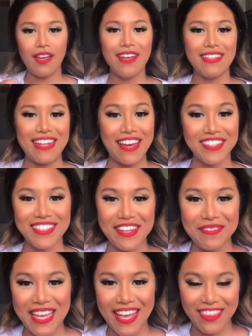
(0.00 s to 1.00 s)
Now, time
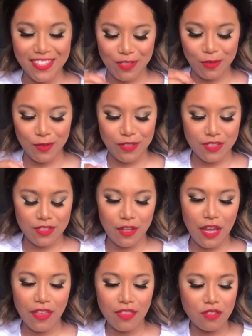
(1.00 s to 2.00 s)
to add the sauce. So you
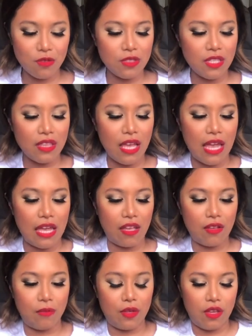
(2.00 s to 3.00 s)
add the sauce at the
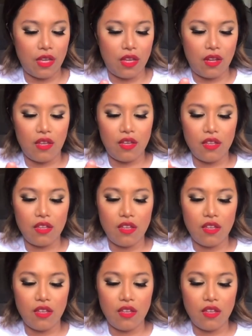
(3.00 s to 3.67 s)
end when you're eating it.